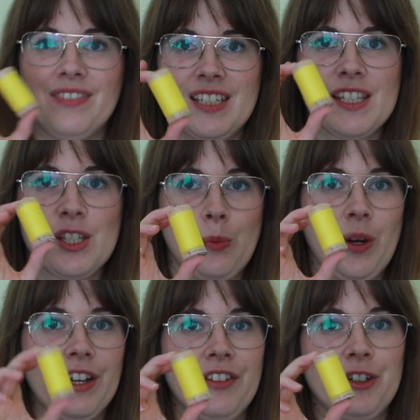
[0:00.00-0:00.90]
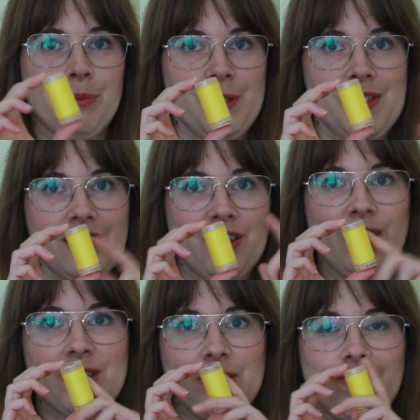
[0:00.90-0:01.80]
This is 100%
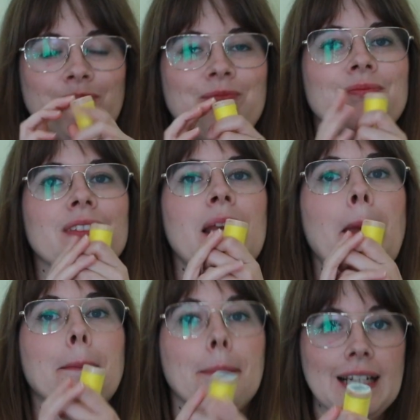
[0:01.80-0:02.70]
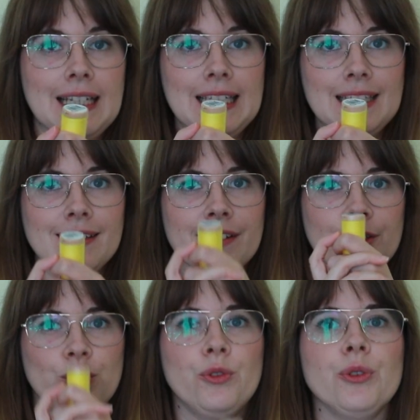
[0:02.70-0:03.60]
cotton. Please
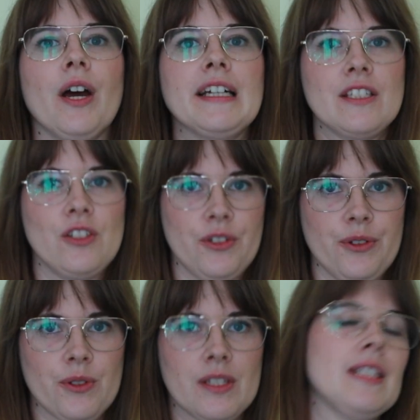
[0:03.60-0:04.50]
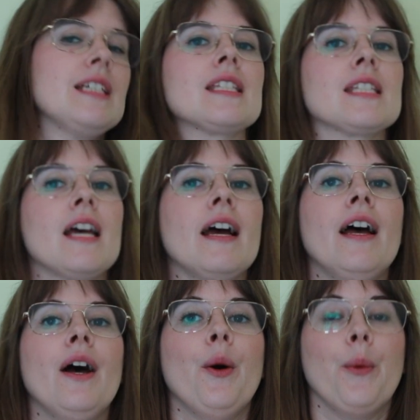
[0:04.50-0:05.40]
do not use this
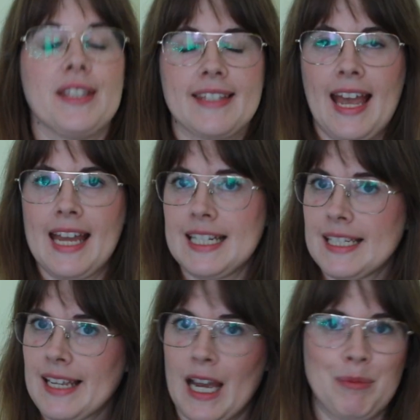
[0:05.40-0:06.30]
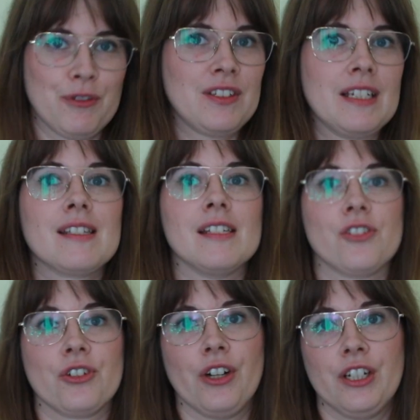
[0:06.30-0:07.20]
with any type of things that
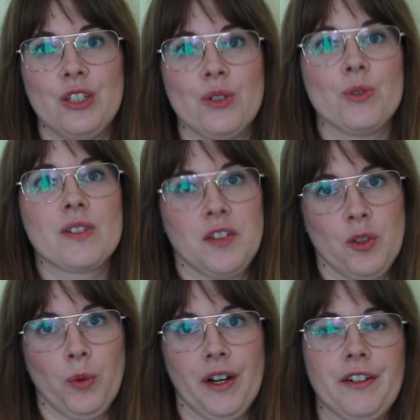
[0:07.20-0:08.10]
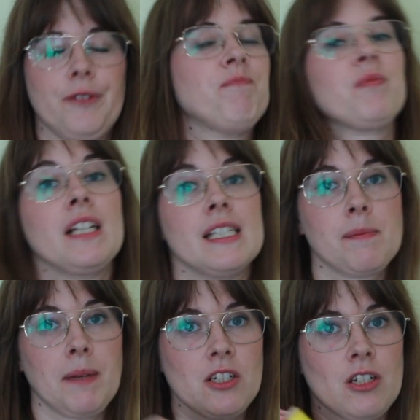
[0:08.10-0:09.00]
you're gonna use in the water,
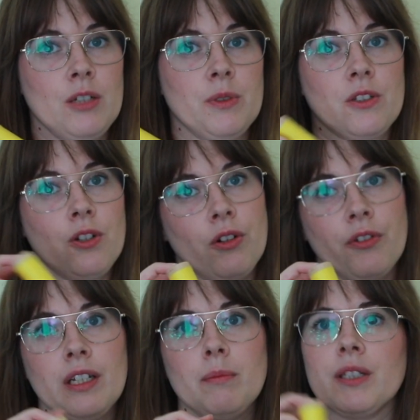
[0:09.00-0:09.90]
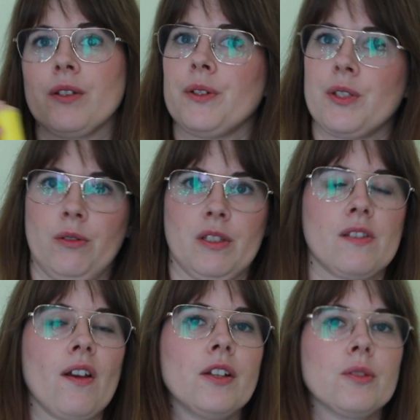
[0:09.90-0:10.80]
especially with chlorine, but also with
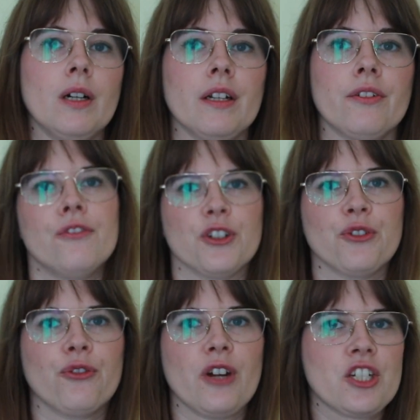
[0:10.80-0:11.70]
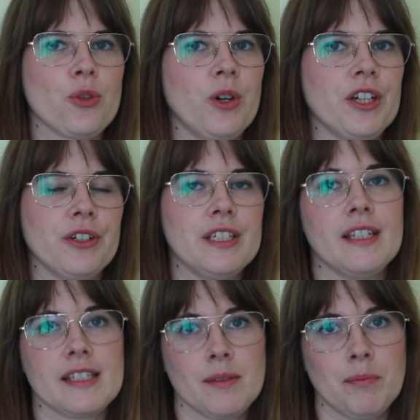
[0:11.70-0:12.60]
salt water. For fresh water, it
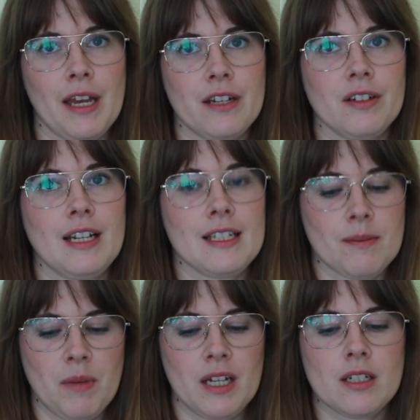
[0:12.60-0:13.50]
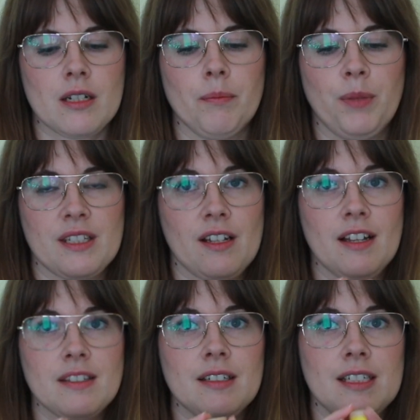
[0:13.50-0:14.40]
doesn't matter that much, but
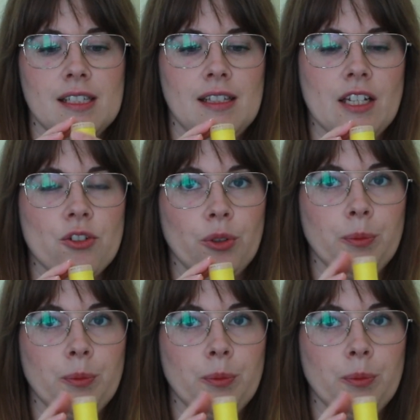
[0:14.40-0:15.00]
cotton is a natural